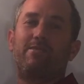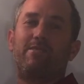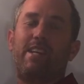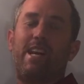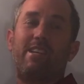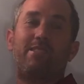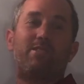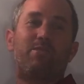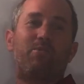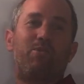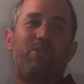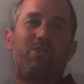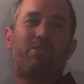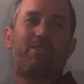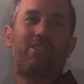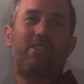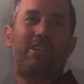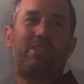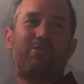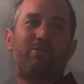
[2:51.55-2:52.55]
has the worst
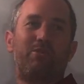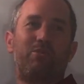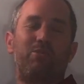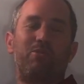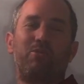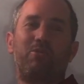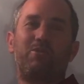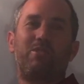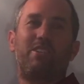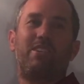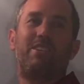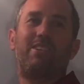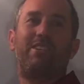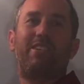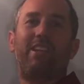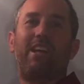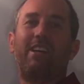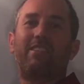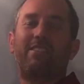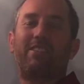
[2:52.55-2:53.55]
electrical, 'cause
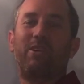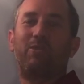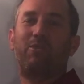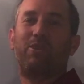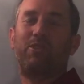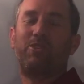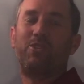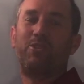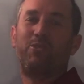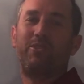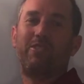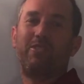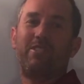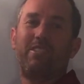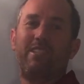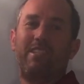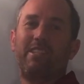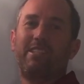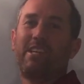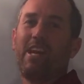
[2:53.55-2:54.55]
last thing I want to do is
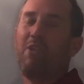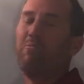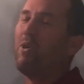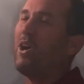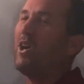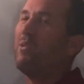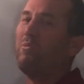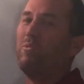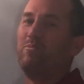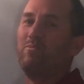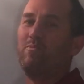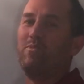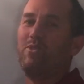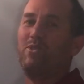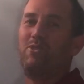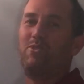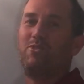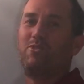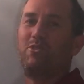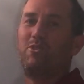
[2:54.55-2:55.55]
come home and
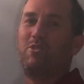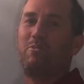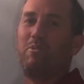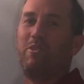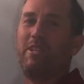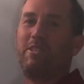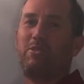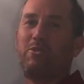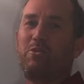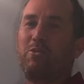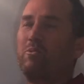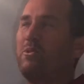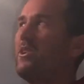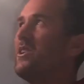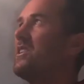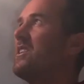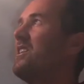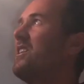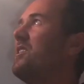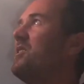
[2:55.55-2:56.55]
do some electrical
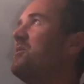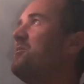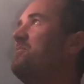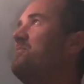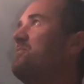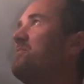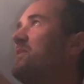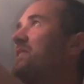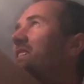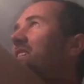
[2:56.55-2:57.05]
work at home.